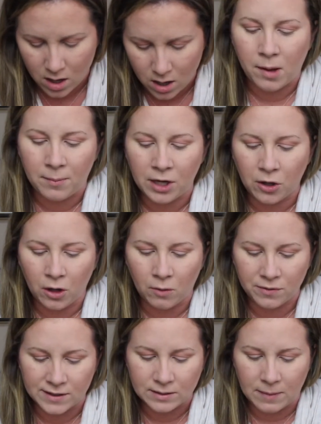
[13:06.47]
I'm going to go in
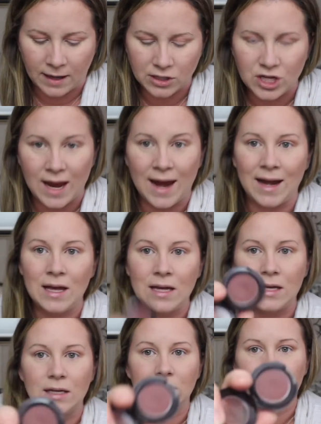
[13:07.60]
with this MAC shade,
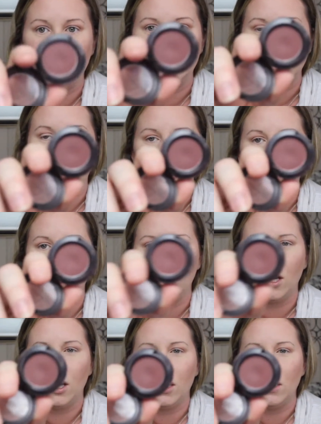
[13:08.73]
this color
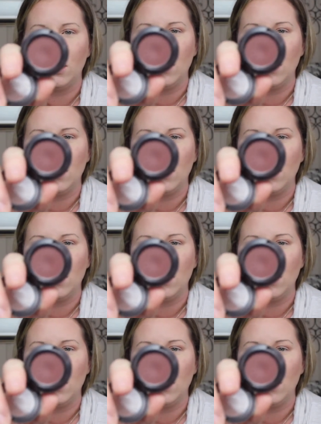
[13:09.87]
here.